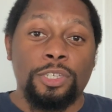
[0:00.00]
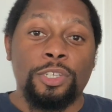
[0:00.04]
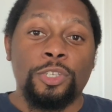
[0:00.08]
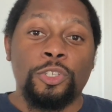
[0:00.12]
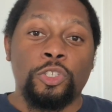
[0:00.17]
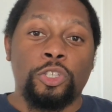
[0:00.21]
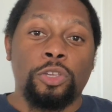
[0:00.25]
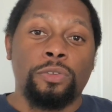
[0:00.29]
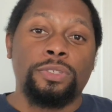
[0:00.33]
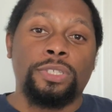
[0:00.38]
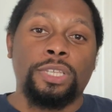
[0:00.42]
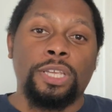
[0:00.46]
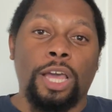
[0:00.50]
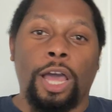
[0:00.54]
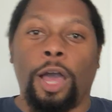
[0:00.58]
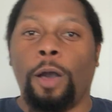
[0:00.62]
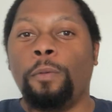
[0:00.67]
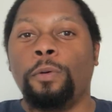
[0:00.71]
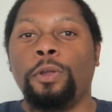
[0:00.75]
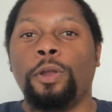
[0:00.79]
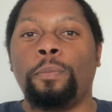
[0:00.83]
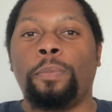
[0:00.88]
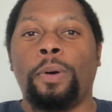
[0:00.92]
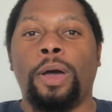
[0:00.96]
So you say, I
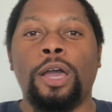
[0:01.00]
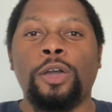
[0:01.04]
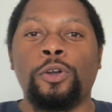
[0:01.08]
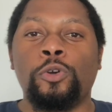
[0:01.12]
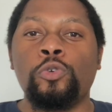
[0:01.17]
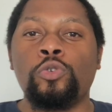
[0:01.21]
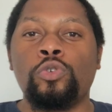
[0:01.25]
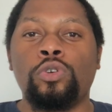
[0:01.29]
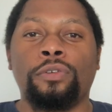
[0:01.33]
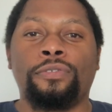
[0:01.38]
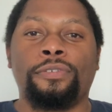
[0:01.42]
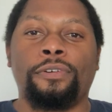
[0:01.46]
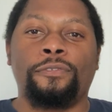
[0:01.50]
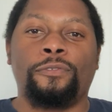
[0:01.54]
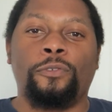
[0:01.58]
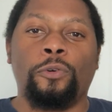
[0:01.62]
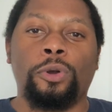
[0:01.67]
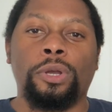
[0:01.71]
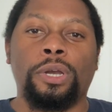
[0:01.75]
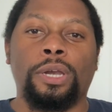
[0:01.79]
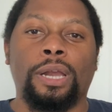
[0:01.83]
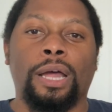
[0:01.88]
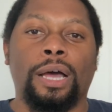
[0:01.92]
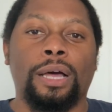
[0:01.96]
want to buy Google for
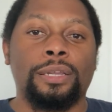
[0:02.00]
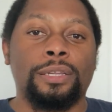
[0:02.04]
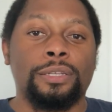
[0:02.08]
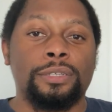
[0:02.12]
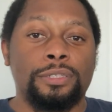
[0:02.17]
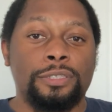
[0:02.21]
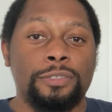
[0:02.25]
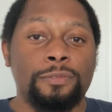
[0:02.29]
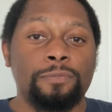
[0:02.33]
$40.